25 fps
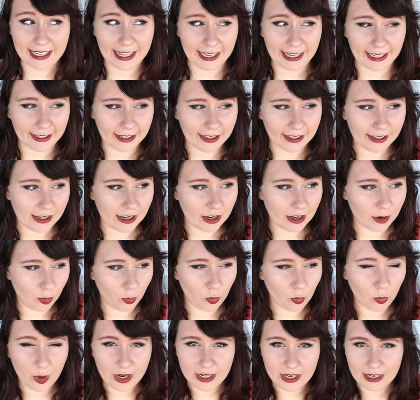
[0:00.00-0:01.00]
Like,
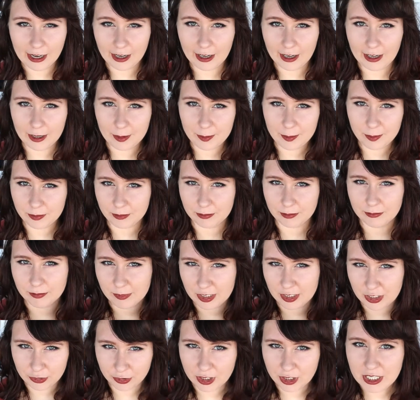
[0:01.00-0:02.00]
when I'm
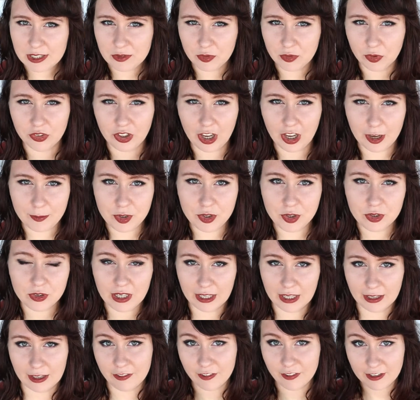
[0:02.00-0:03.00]
in a restaurant, I'm used to,
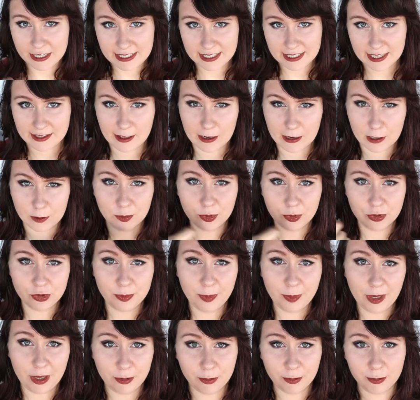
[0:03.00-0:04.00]
like, if I say that I want to
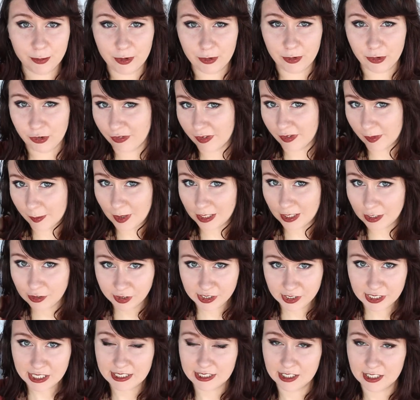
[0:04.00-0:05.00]
pay using my
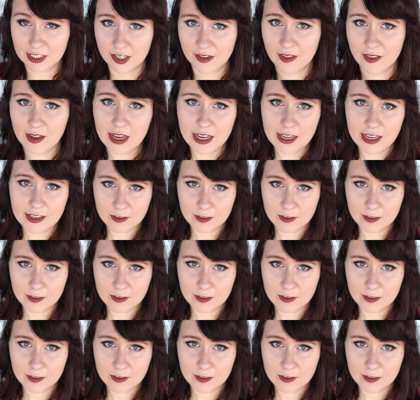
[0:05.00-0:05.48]
credit card,